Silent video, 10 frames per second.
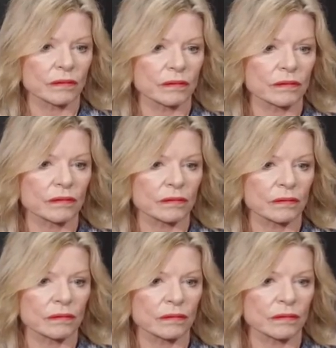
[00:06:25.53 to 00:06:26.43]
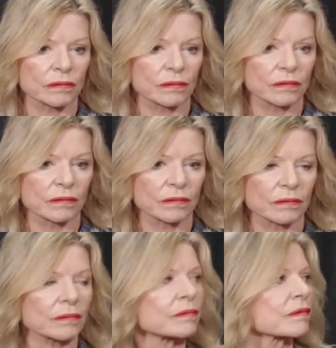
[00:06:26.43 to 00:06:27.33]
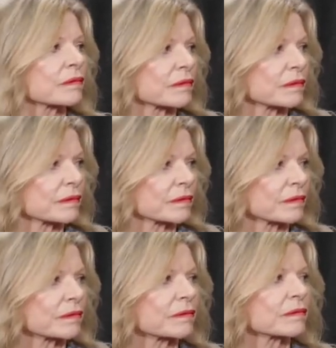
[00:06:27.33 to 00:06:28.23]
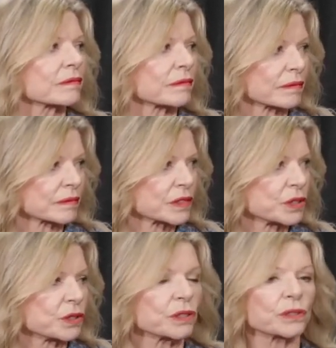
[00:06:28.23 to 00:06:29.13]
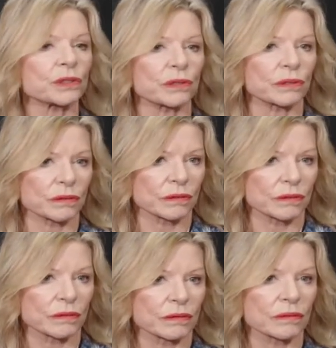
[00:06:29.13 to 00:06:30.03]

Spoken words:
(not speaking)